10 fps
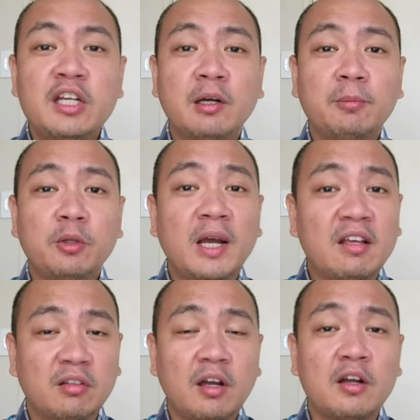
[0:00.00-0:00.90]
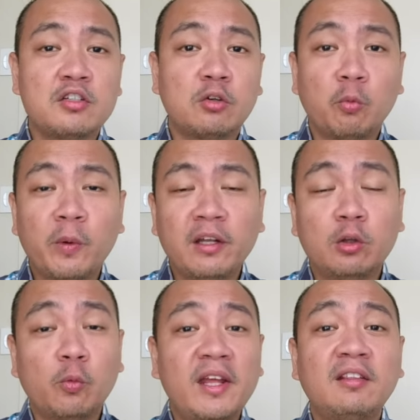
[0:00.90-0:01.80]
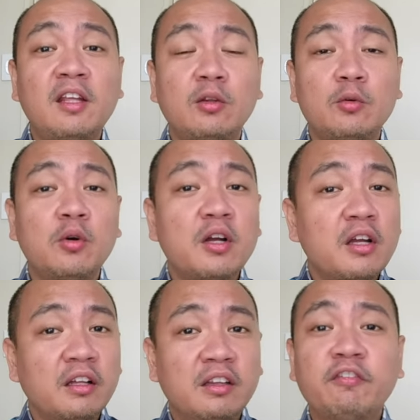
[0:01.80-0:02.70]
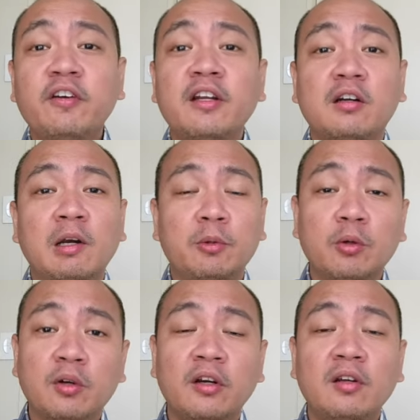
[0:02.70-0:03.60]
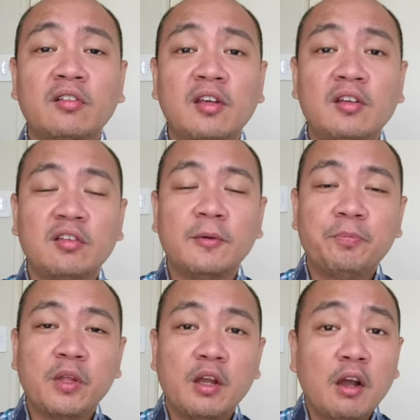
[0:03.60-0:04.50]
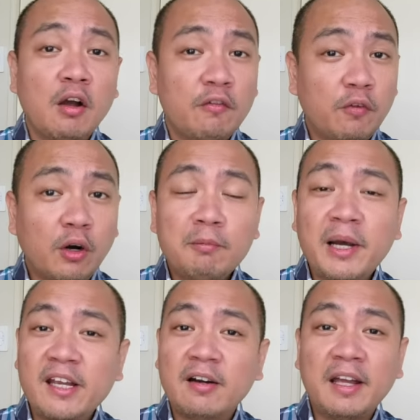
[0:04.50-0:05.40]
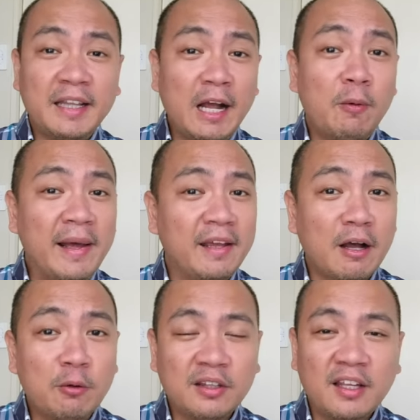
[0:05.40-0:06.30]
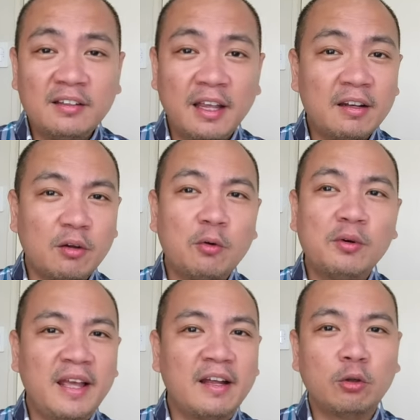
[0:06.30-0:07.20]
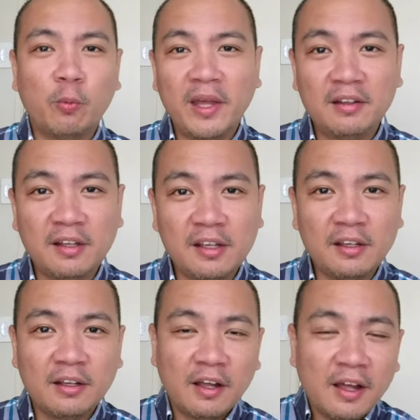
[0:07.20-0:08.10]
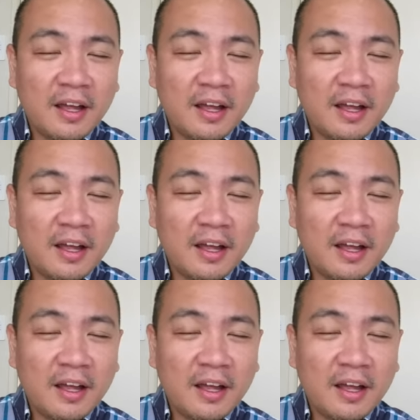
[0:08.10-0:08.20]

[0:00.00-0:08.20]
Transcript: Gcrypto has launched with 22 different cryptocurrencies. For Maya right now, I counted, it's only at 20.